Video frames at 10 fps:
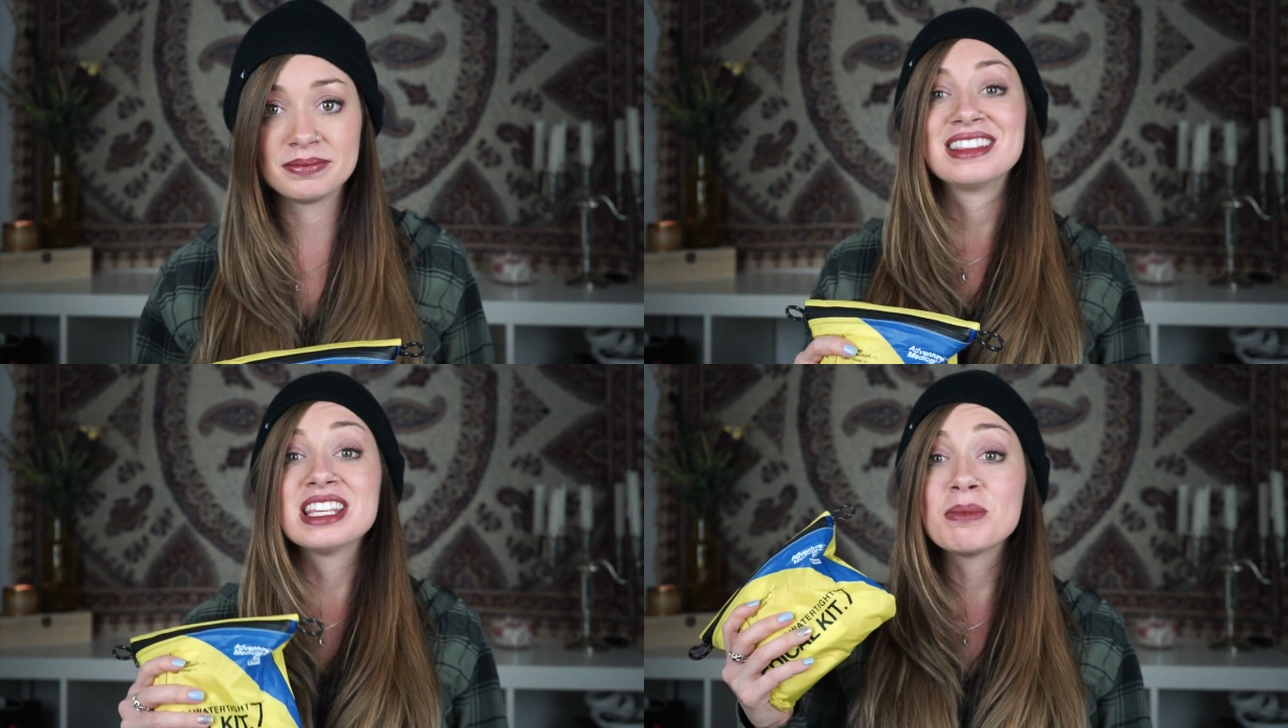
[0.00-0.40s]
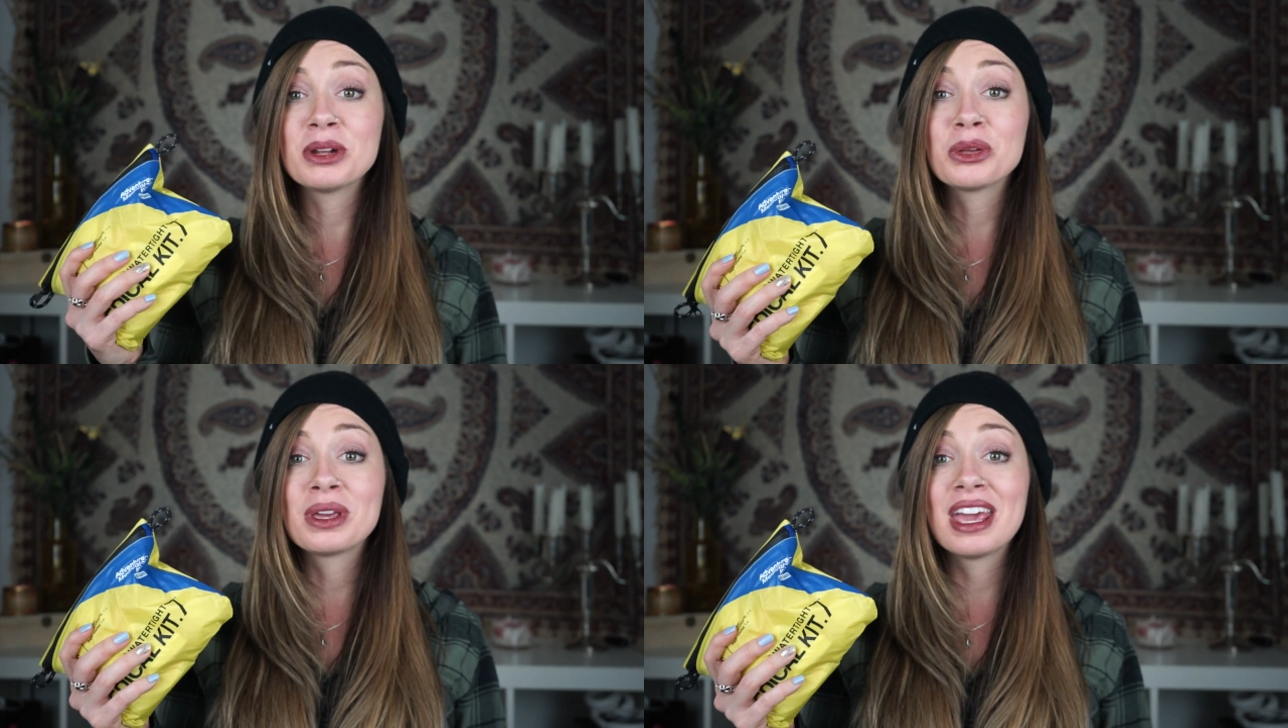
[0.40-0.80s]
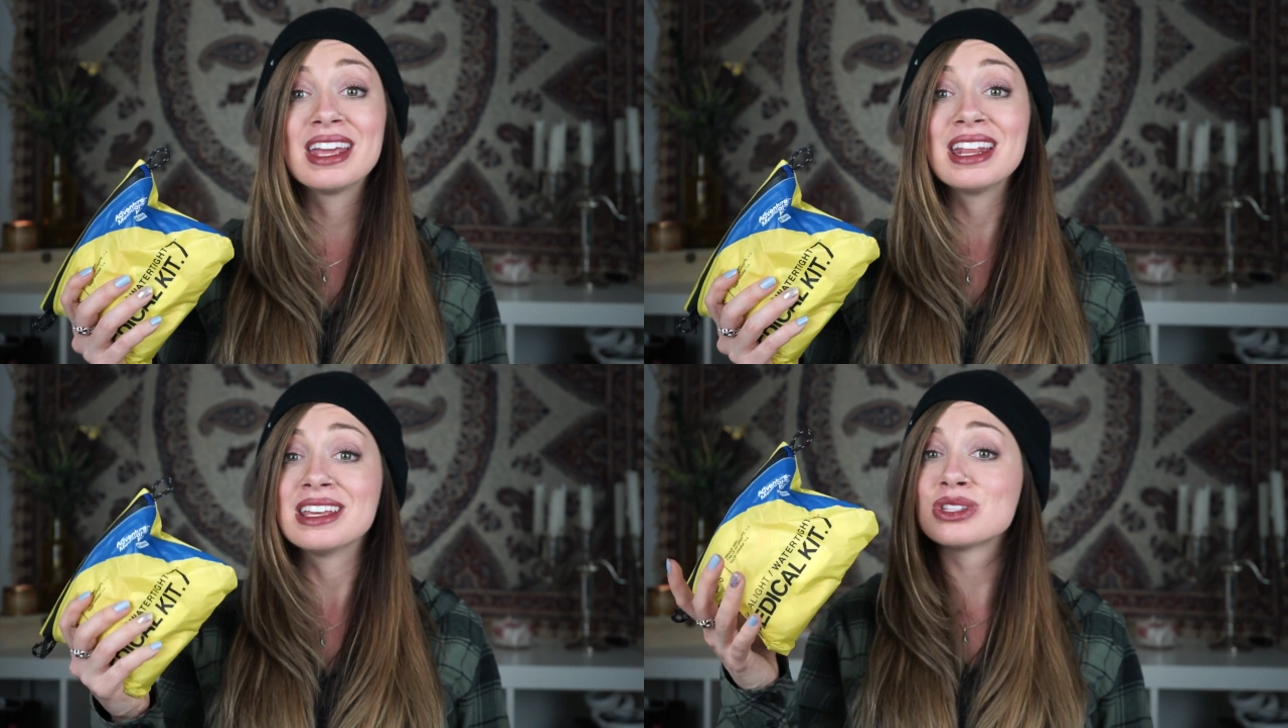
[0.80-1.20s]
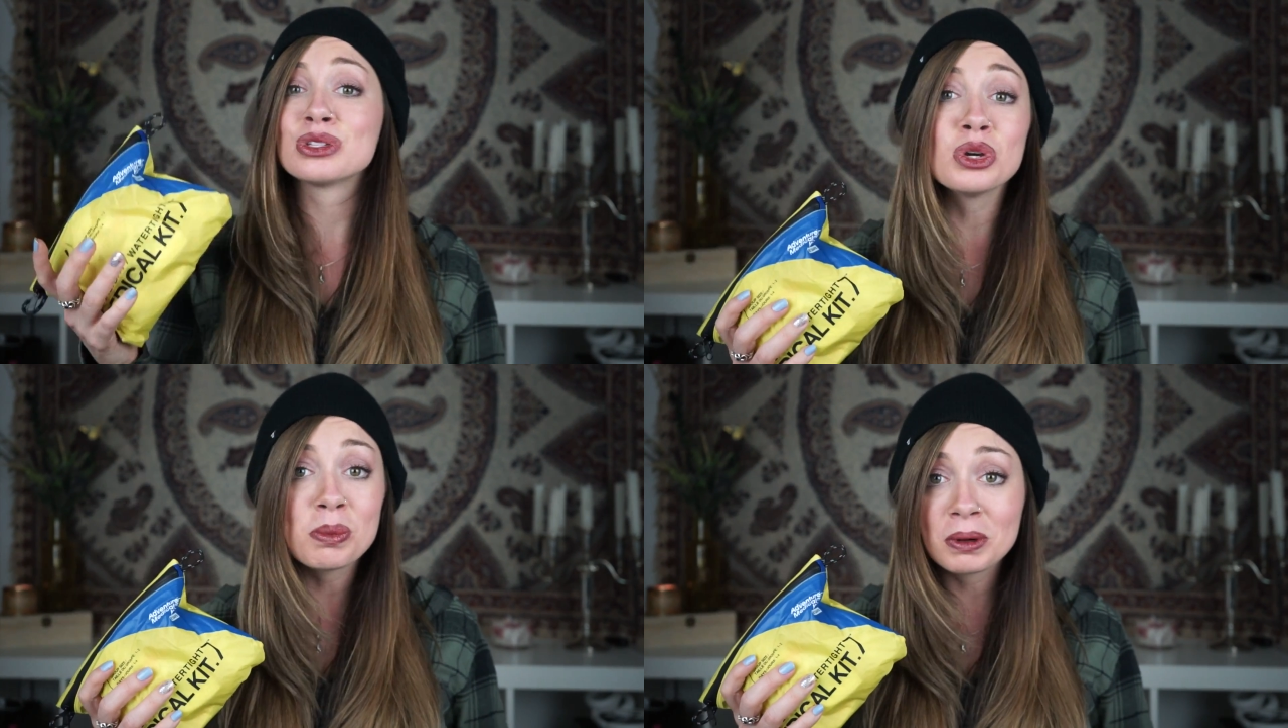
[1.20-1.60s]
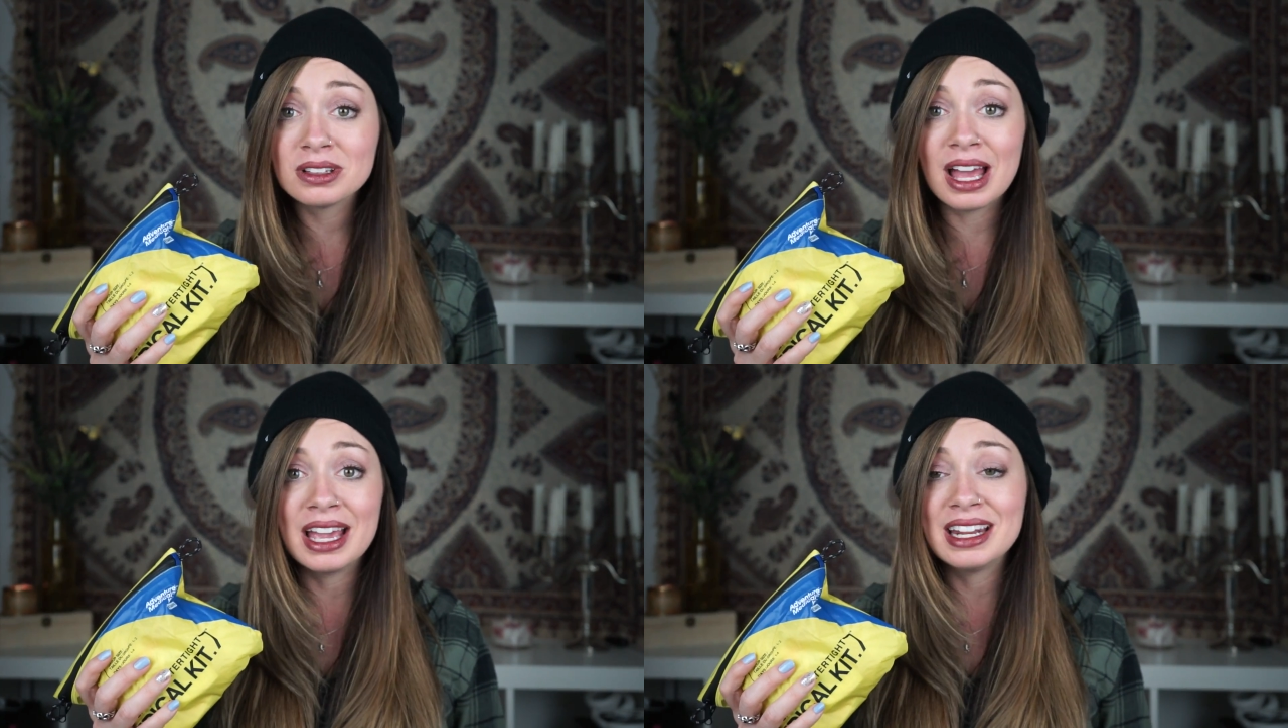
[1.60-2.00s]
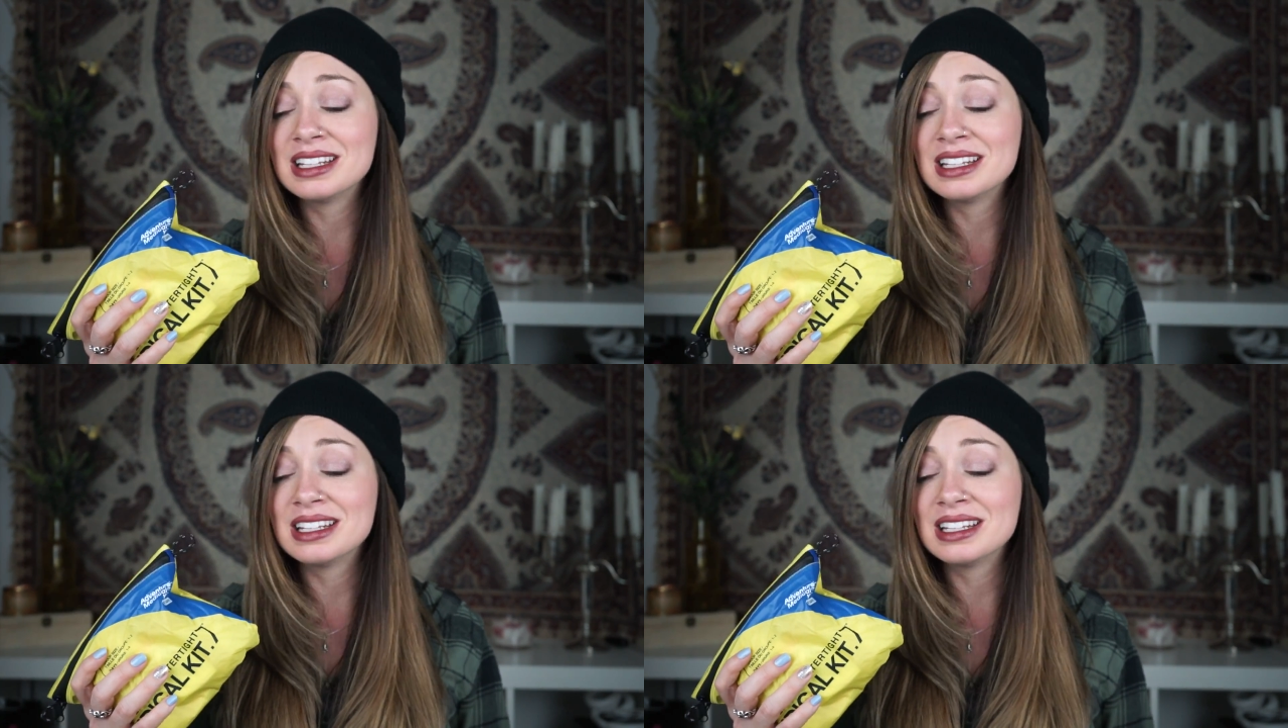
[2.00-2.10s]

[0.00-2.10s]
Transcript: This medical kit is super light,